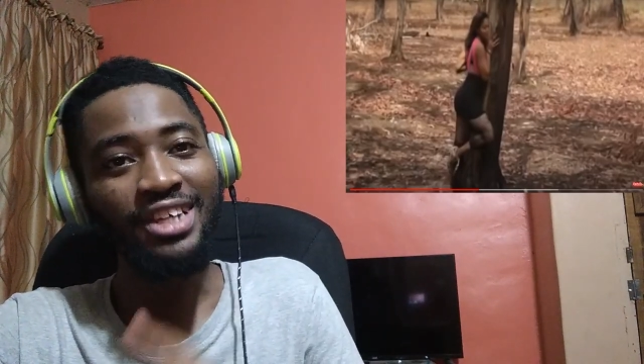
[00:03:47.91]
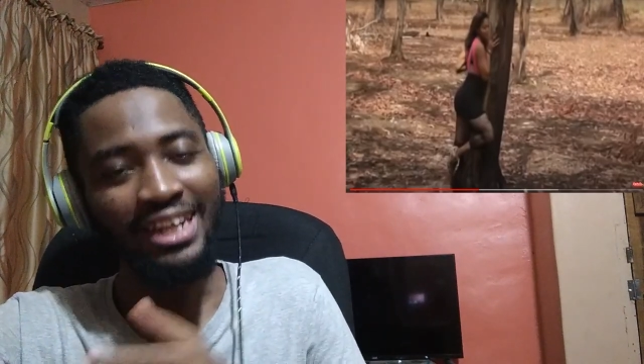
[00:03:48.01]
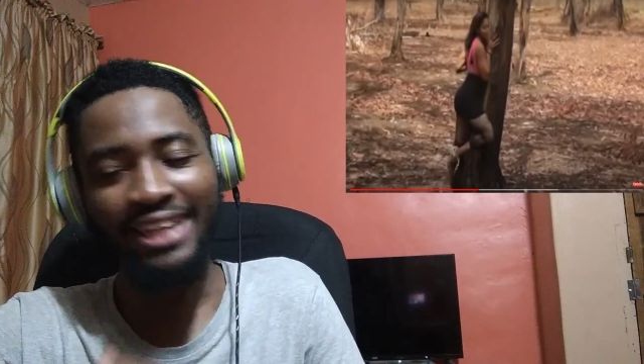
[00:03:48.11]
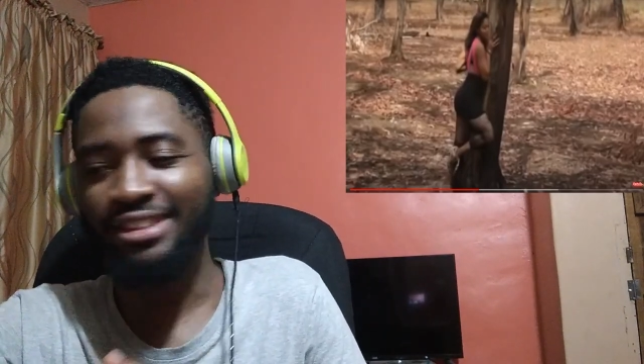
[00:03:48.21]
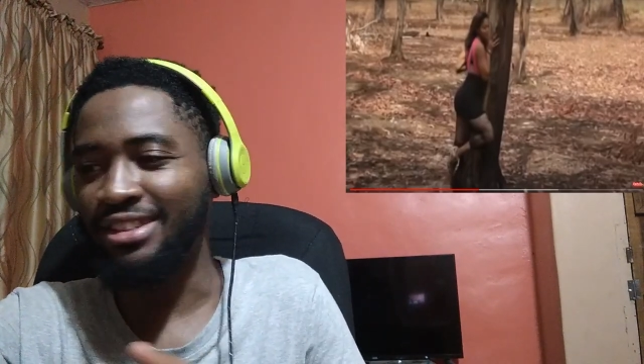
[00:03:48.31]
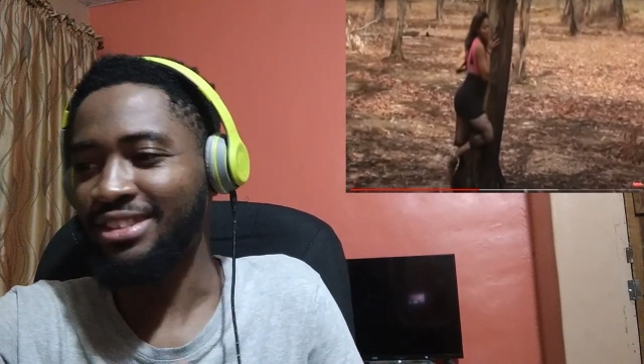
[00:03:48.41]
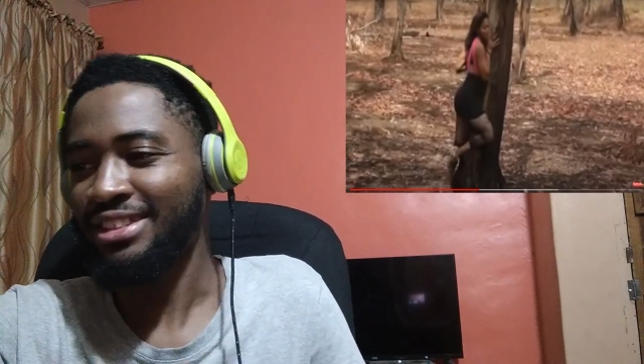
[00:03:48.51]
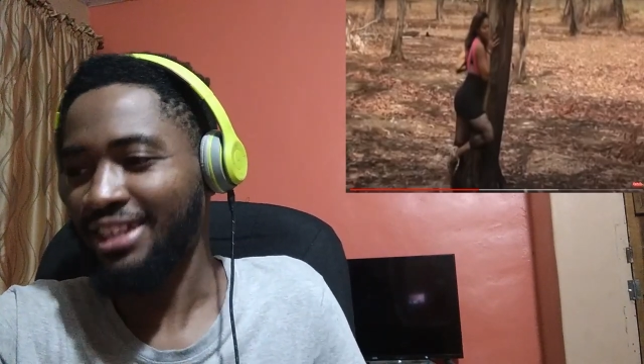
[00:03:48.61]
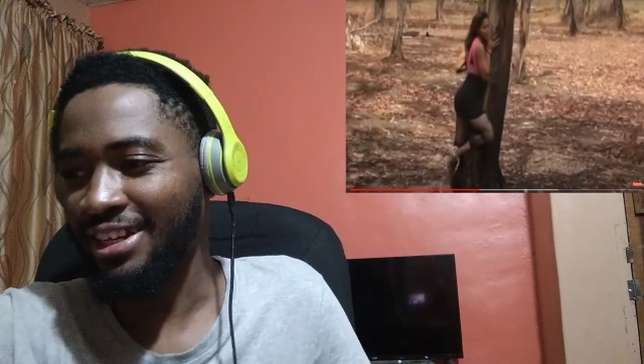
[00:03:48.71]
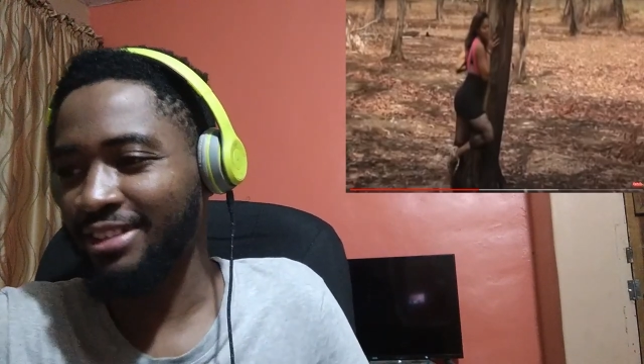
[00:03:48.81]
I like this.
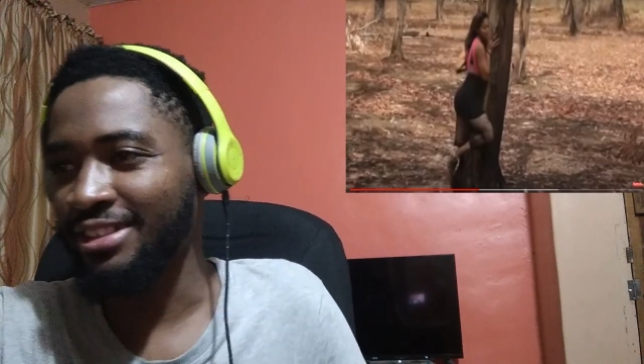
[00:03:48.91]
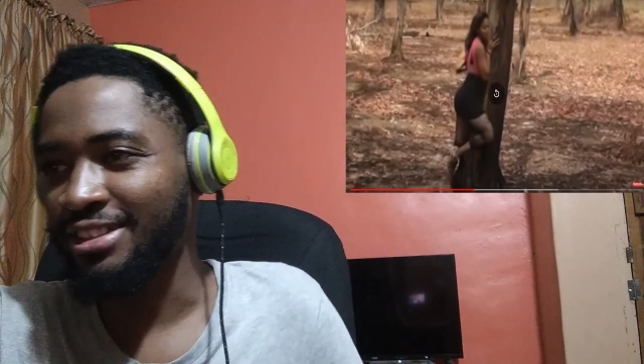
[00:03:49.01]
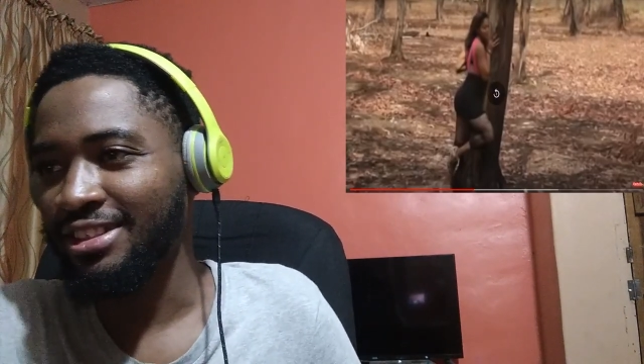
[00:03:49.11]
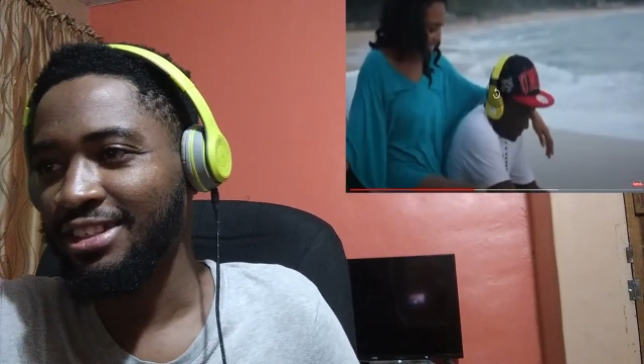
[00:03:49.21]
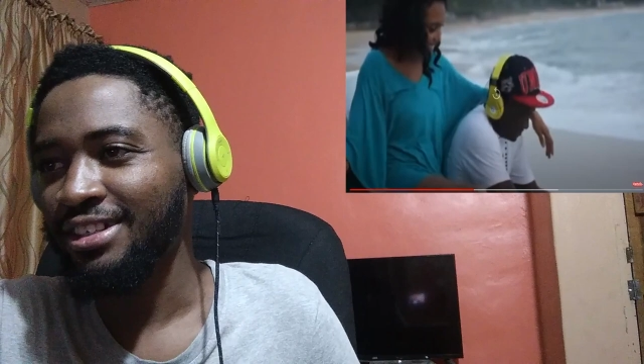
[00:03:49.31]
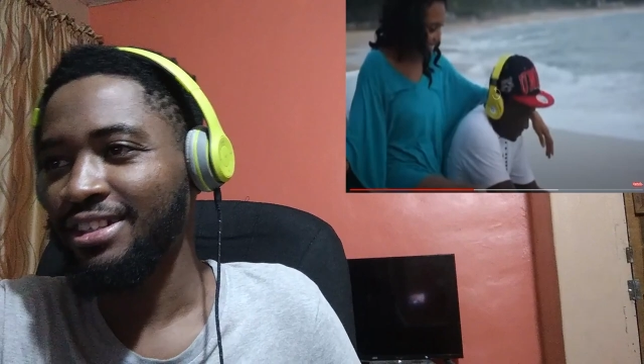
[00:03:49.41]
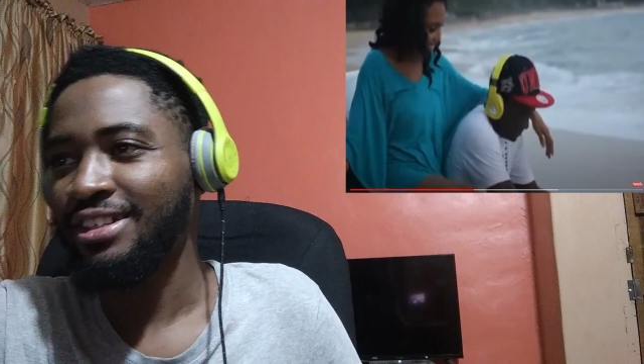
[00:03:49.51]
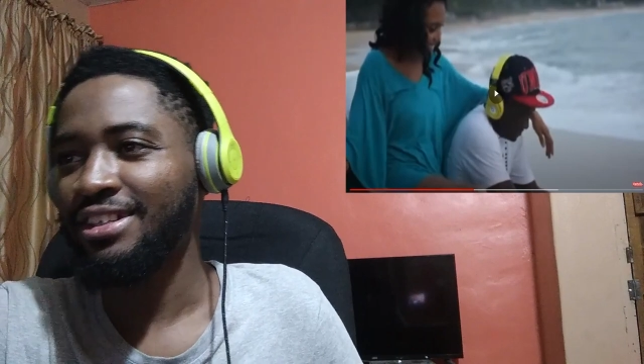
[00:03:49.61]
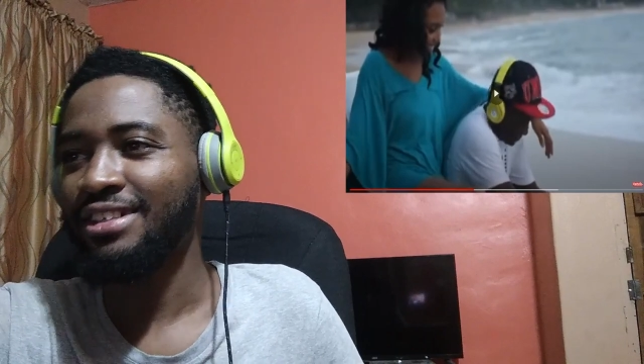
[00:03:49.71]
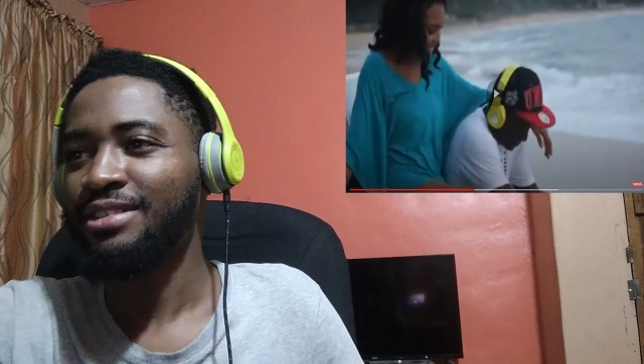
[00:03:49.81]
I like this.
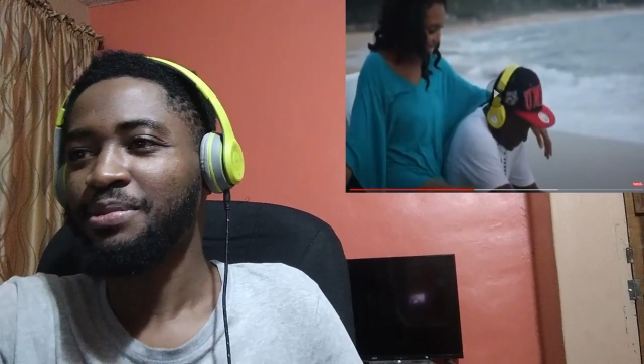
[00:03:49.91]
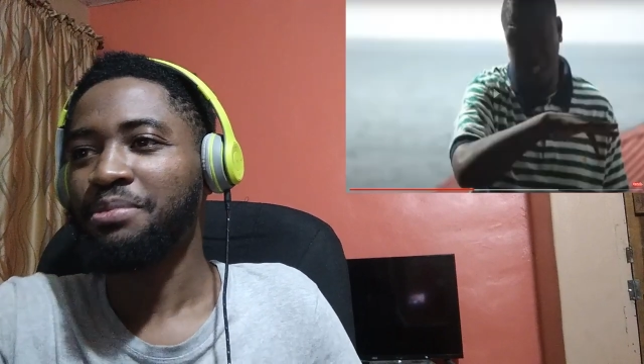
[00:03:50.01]
The kid's